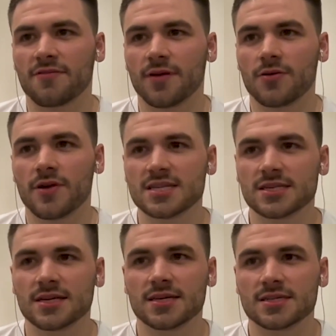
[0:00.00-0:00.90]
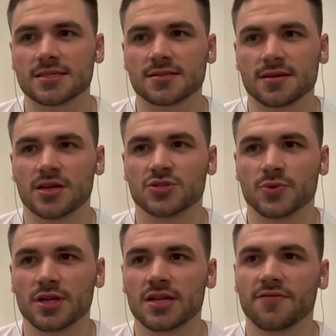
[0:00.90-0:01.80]
fundraising is
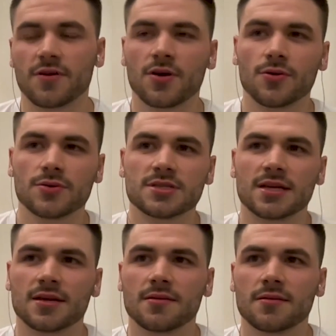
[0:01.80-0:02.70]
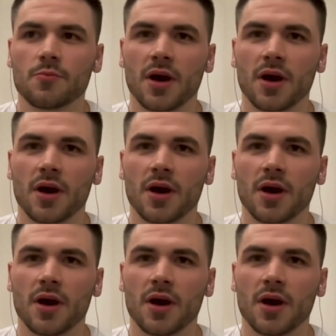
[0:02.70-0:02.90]
is really difficult and